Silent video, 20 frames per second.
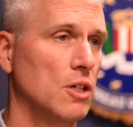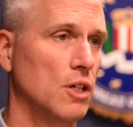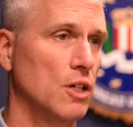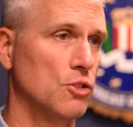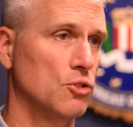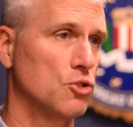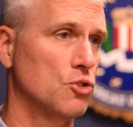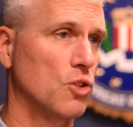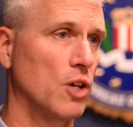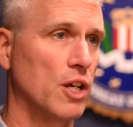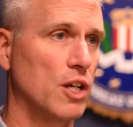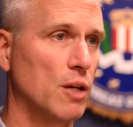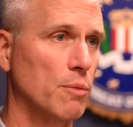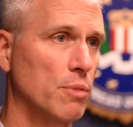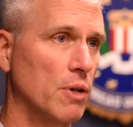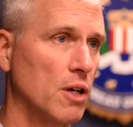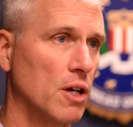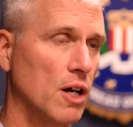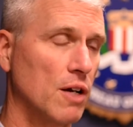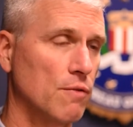and strike up
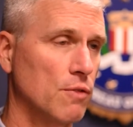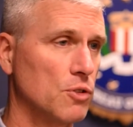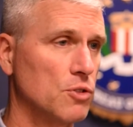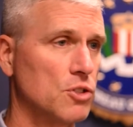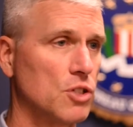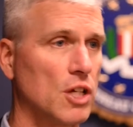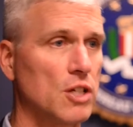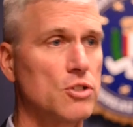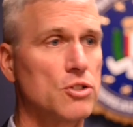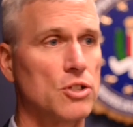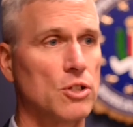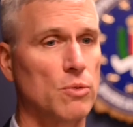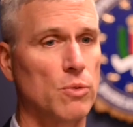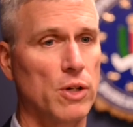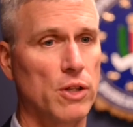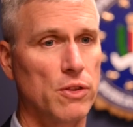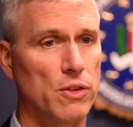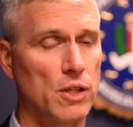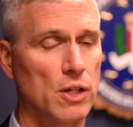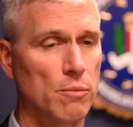a conversation
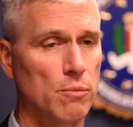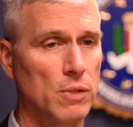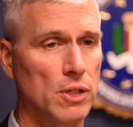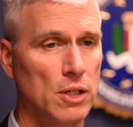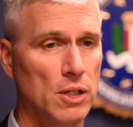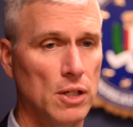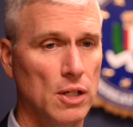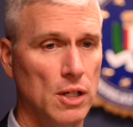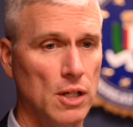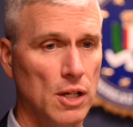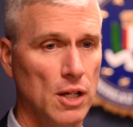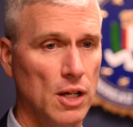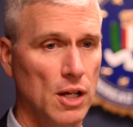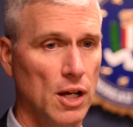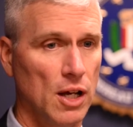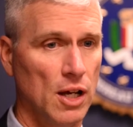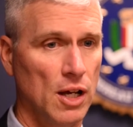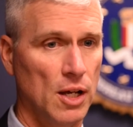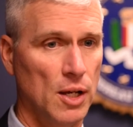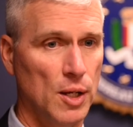with them.
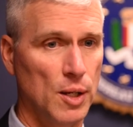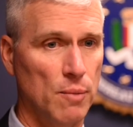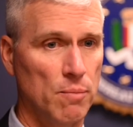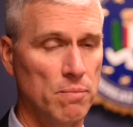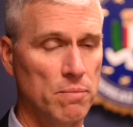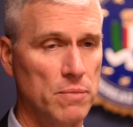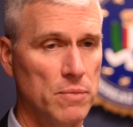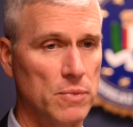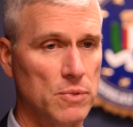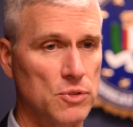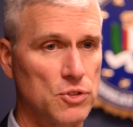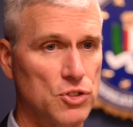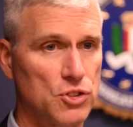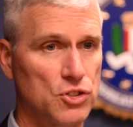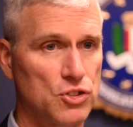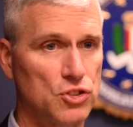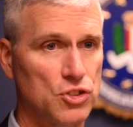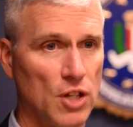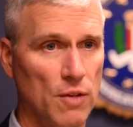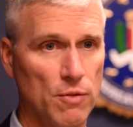
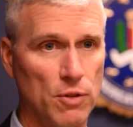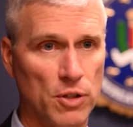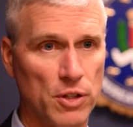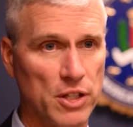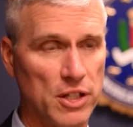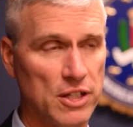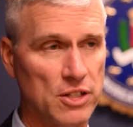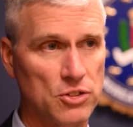Several of the